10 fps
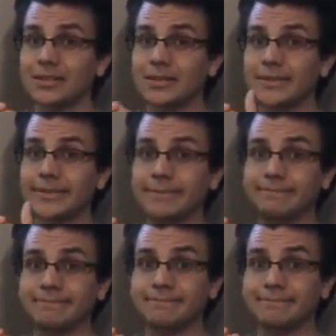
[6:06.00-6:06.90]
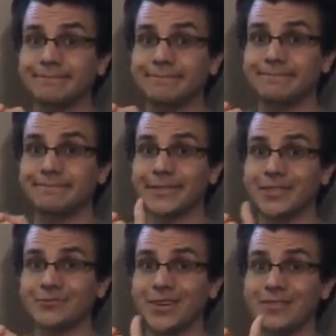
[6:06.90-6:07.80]
Huh.
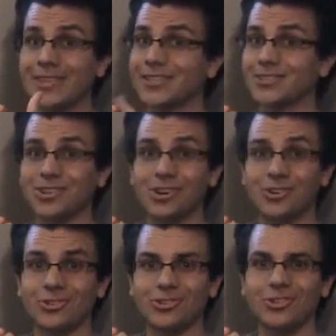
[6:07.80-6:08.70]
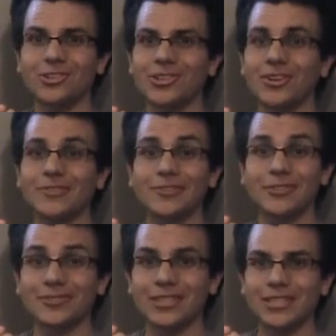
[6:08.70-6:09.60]
So maybe that's all I'm
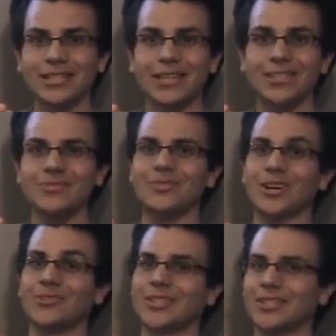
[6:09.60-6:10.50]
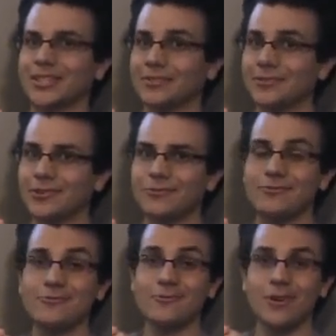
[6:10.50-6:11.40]
going to be saying about it. If
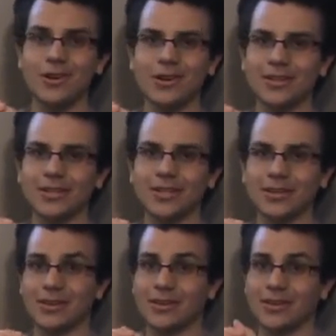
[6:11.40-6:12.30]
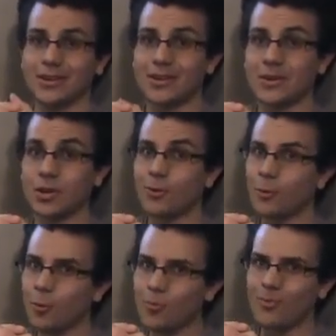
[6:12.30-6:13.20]
you
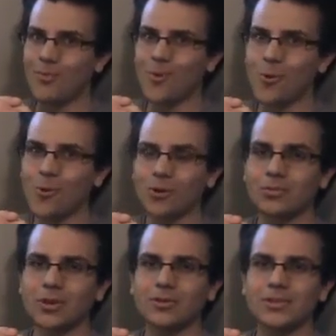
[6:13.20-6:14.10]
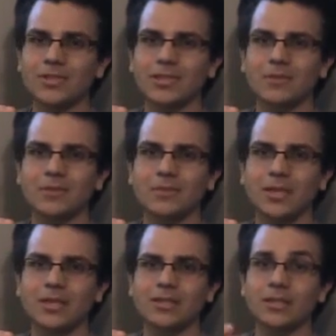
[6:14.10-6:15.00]
know more about
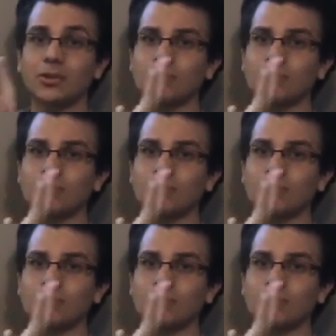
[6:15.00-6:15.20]
slipspace,